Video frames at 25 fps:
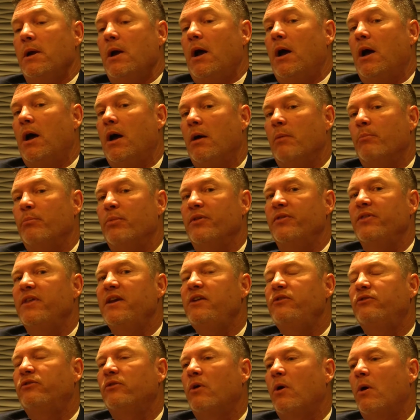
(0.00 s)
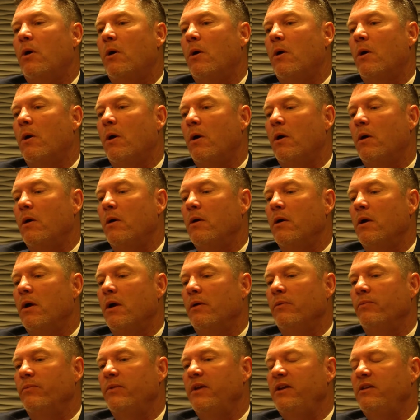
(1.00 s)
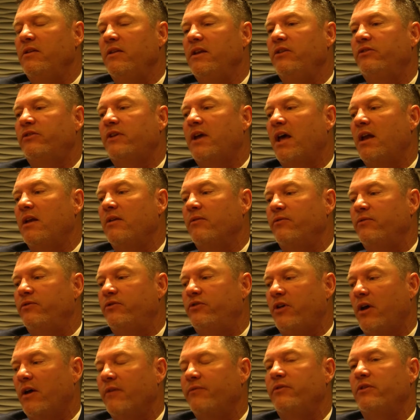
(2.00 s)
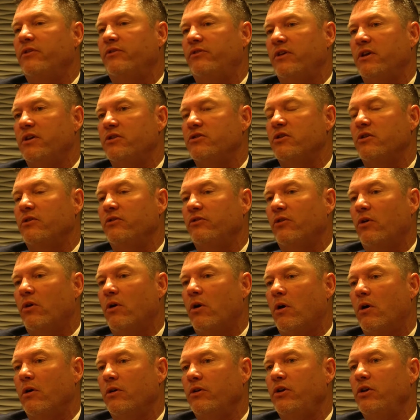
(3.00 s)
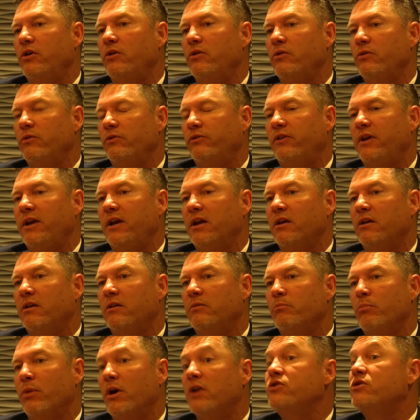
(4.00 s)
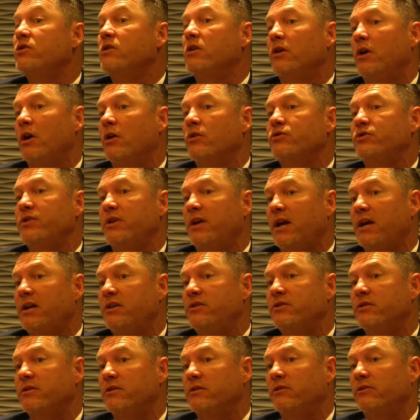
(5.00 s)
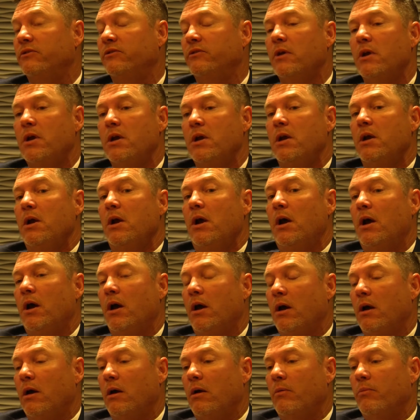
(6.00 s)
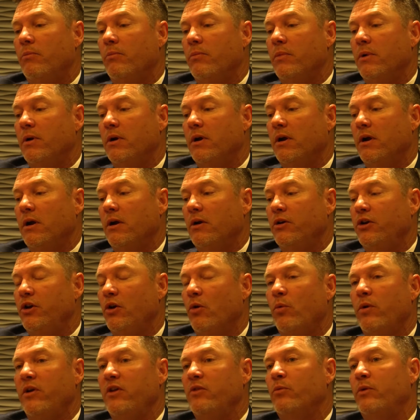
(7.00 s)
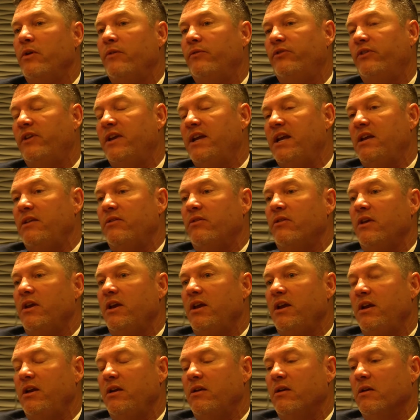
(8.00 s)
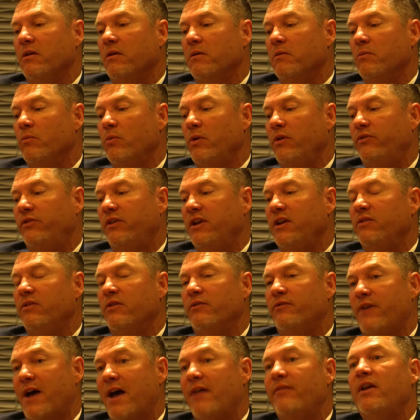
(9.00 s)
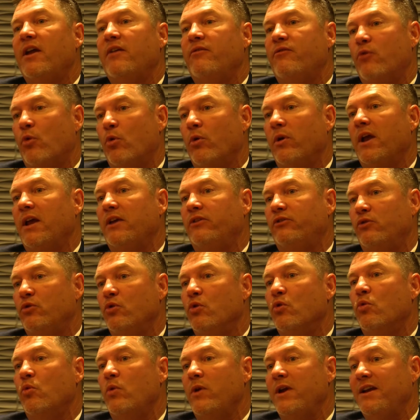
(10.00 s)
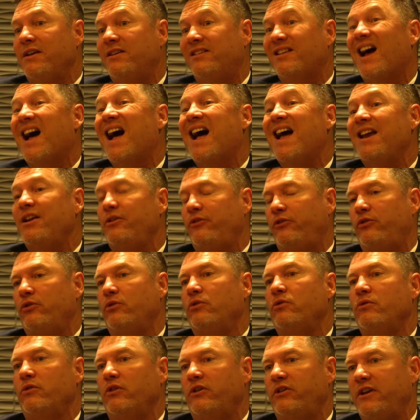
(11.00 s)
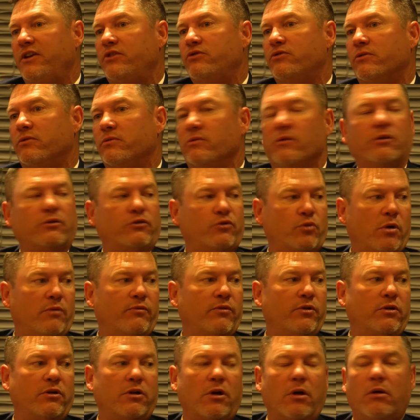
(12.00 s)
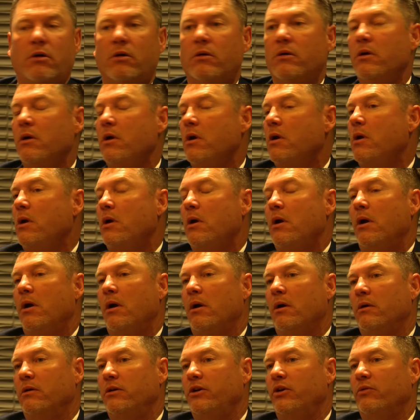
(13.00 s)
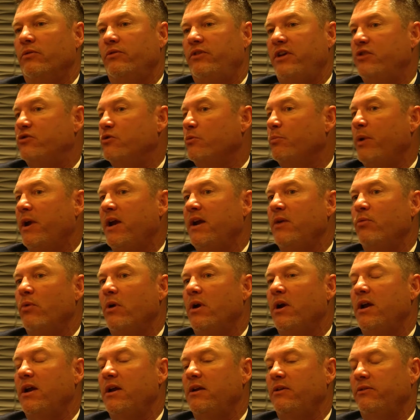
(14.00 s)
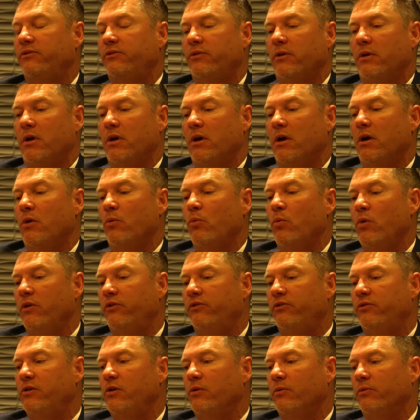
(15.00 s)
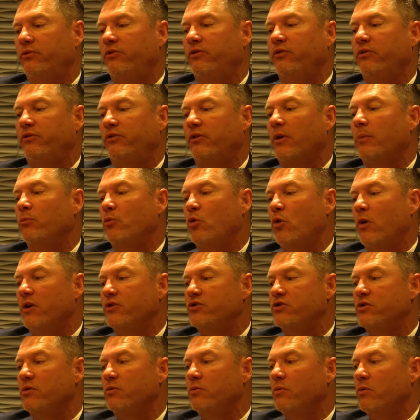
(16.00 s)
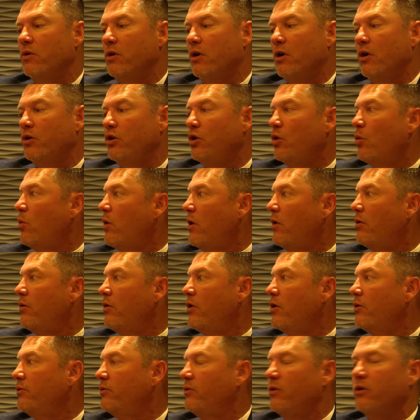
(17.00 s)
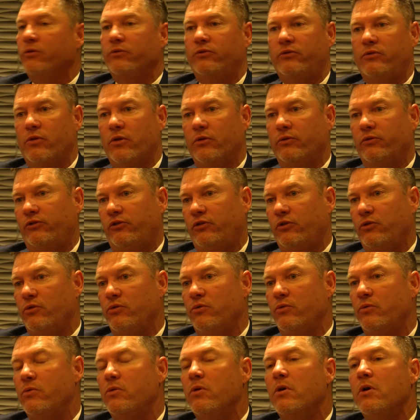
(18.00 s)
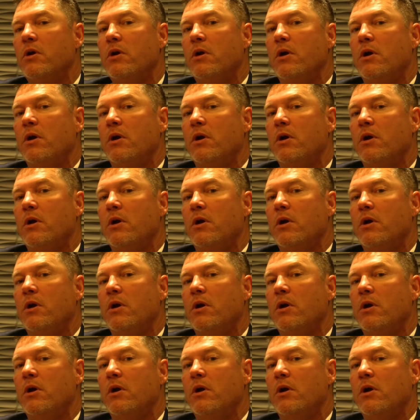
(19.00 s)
But these are these kind of tough decisions are used in budget negotiations. We've seen the 5-day, 4-day school week tied to the $1,200 teacher pay raise, which some question whether those two